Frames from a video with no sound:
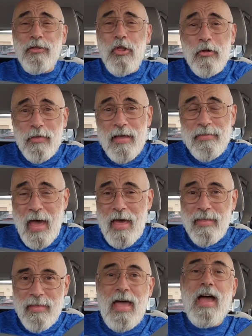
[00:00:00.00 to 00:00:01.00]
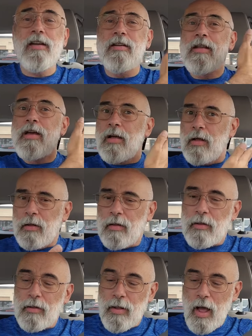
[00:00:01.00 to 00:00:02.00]
can look like that then,
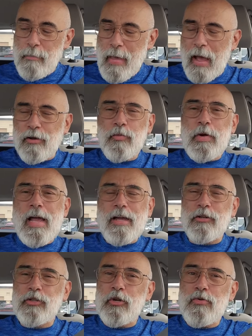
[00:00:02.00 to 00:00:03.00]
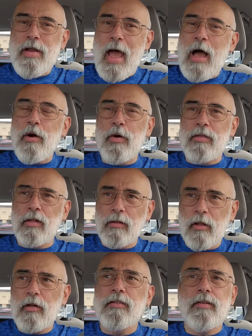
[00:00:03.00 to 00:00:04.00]
imagine what I could do now with a
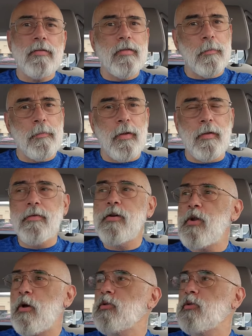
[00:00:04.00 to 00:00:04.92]
little discipline, you